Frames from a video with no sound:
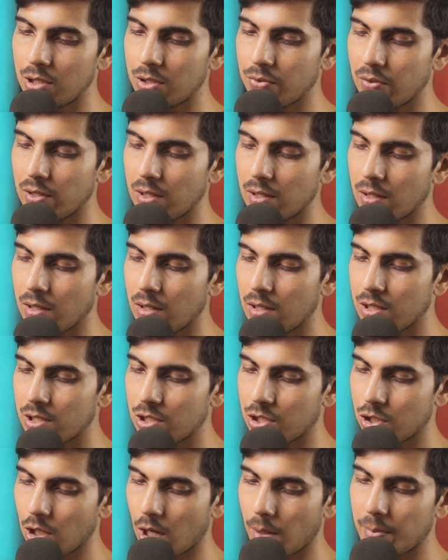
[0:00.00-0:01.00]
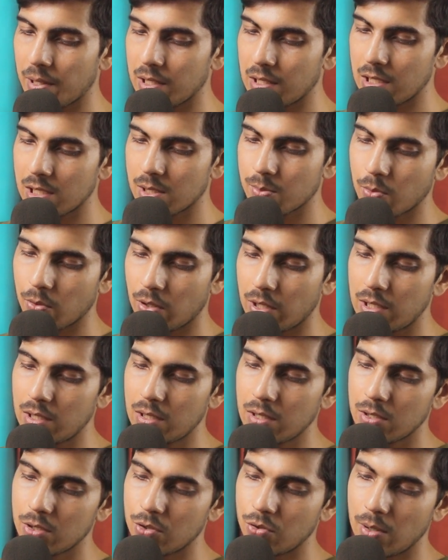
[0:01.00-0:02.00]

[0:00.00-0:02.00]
it will stop at this point.